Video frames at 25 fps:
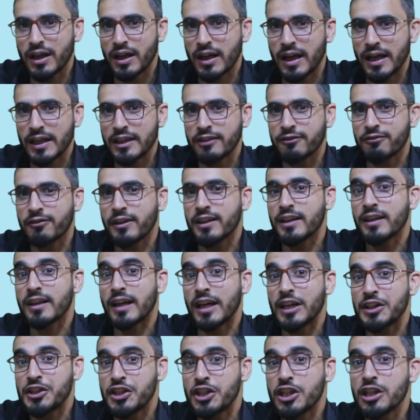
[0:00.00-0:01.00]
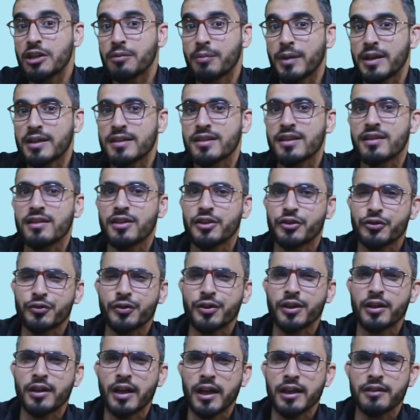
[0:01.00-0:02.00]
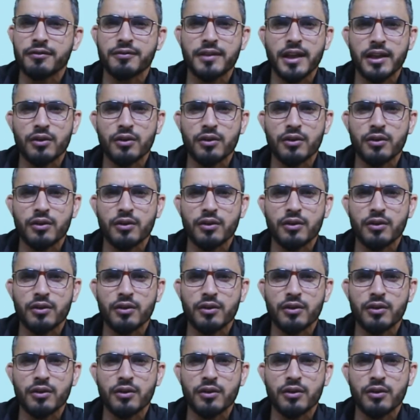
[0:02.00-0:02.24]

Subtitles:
life and her achievements in literary life,